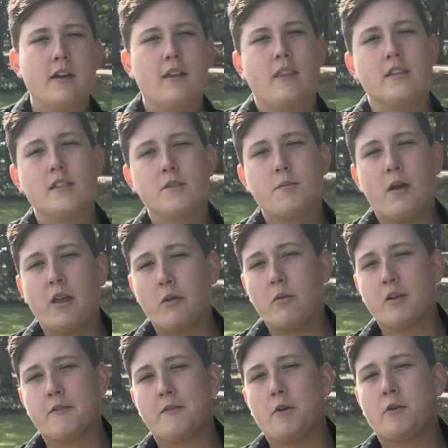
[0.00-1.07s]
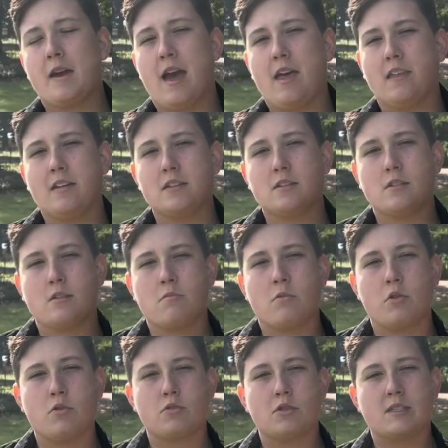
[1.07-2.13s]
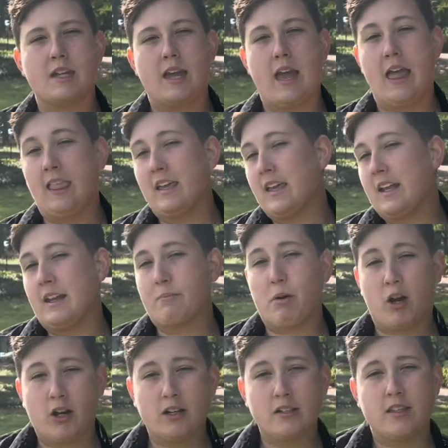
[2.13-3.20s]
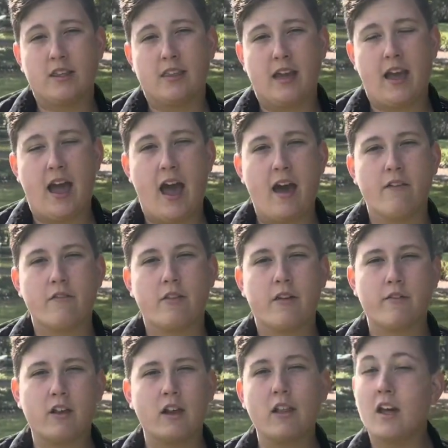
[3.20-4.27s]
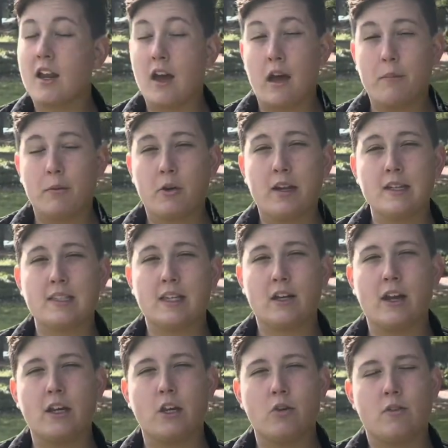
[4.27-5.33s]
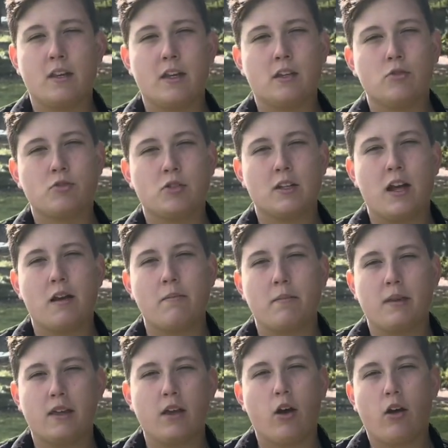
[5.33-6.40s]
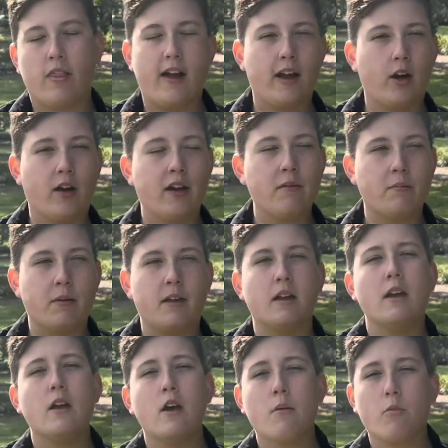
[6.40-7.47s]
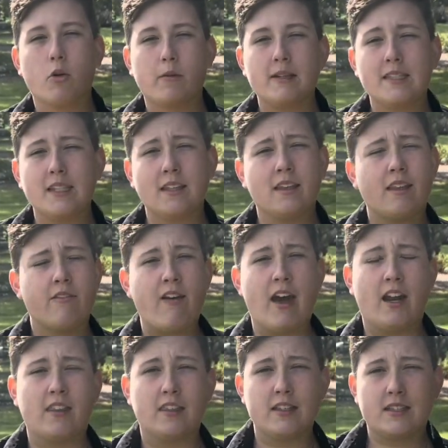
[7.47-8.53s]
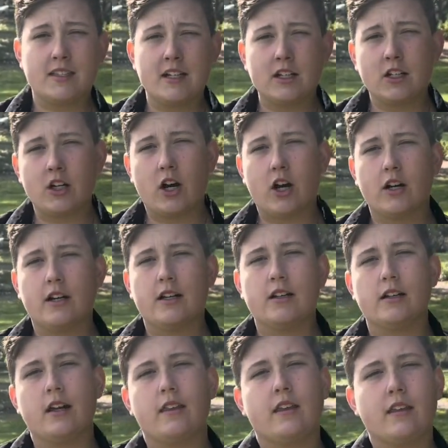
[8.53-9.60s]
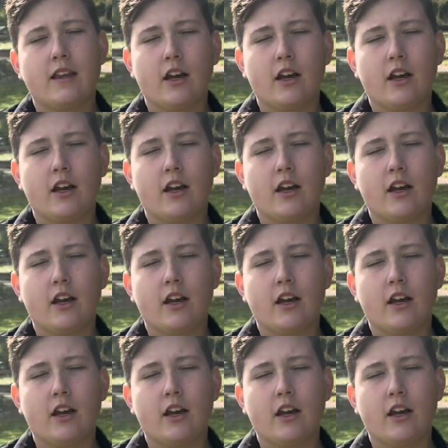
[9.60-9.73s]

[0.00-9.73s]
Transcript: This is probably one of Ocala's most elegant parks that they have. They've done a lot of upgrades here. I know that it used to not be all that great, but more recently they've added the Zen Garden, and then they